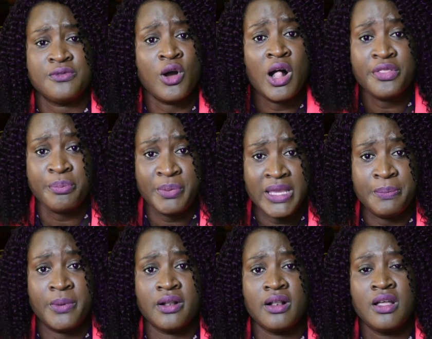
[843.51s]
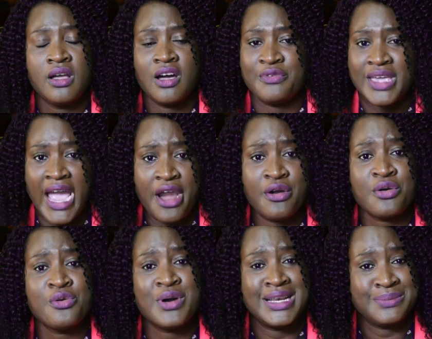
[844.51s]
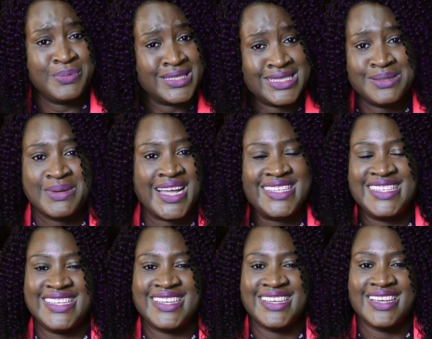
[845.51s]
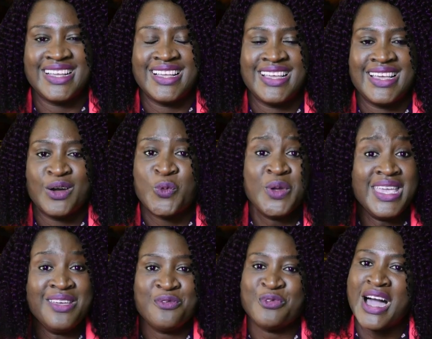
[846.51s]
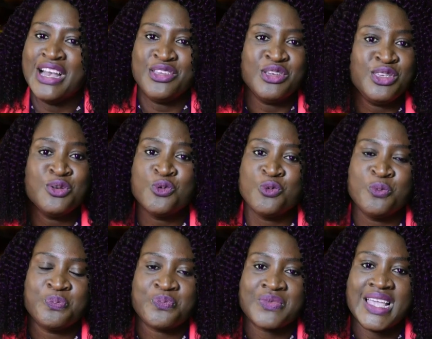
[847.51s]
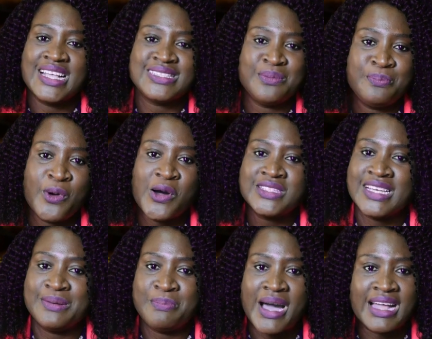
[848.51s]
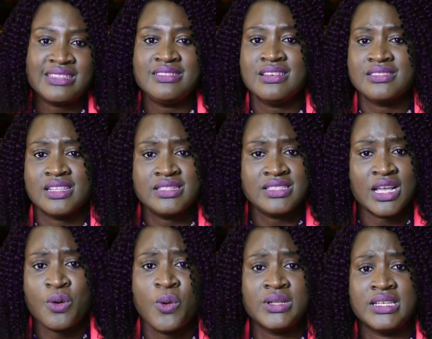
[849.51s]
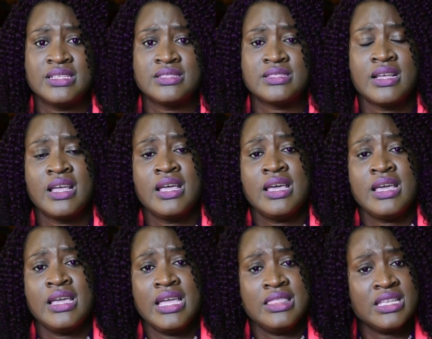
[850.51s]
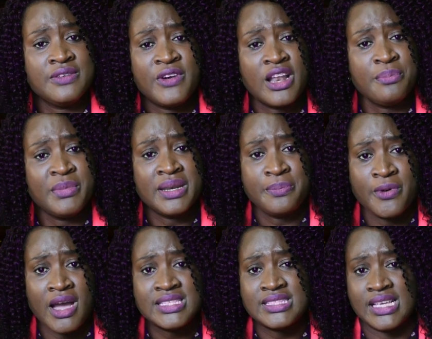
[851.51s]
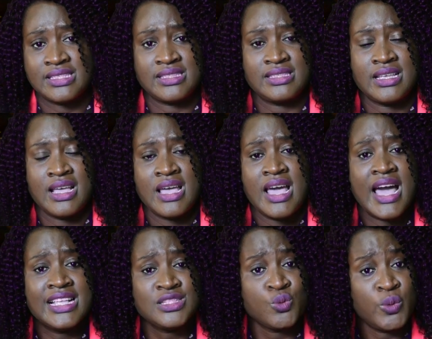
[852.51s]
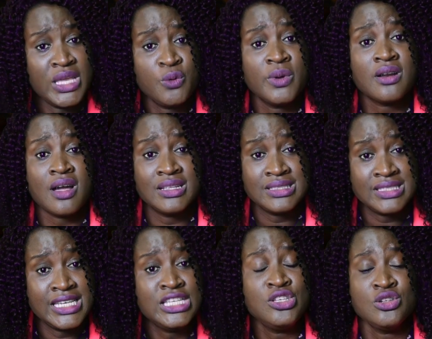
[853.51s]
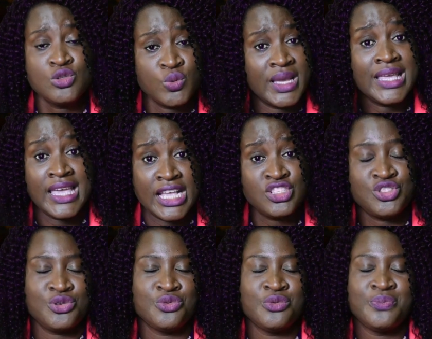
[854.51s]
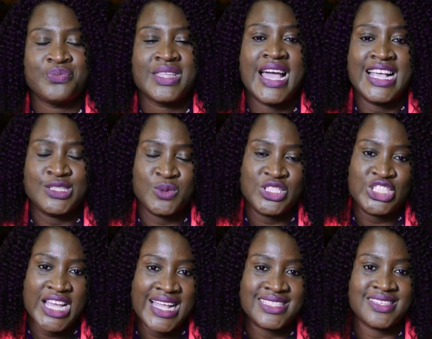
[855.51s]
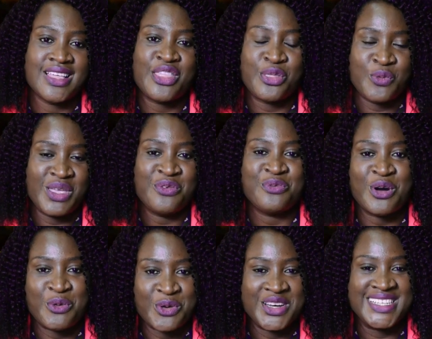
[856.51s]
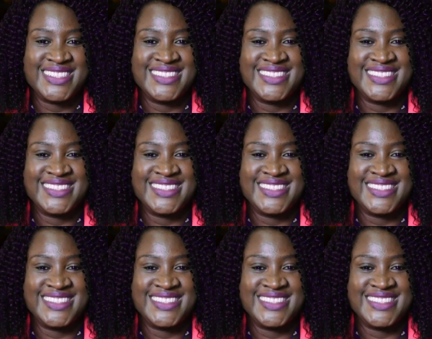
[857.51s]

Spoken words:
of all the people of Karakou and Petite Martinique. We value you as important partners and stakeholders in the development process, and we will continue to engage you as we chart the way forward.